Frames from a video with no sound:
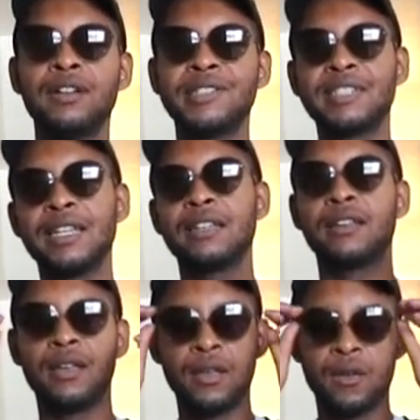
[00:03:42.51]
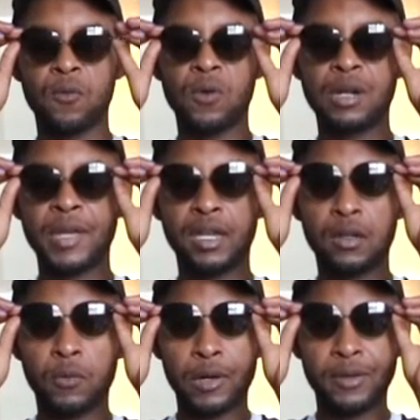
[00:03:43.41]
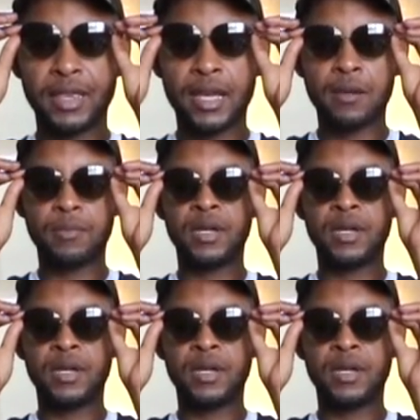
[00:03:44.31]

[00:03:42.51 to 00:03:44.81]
I was like, what am I gonna wear with that?